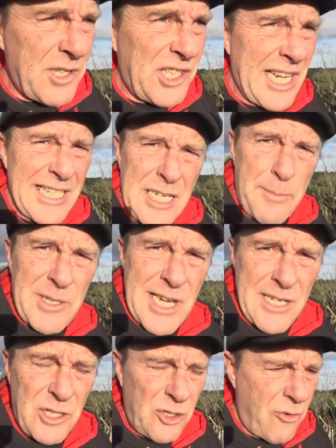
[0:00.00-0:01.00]

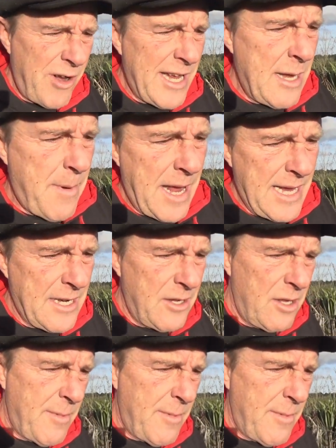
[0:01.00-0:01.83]
60% streaky bacon at the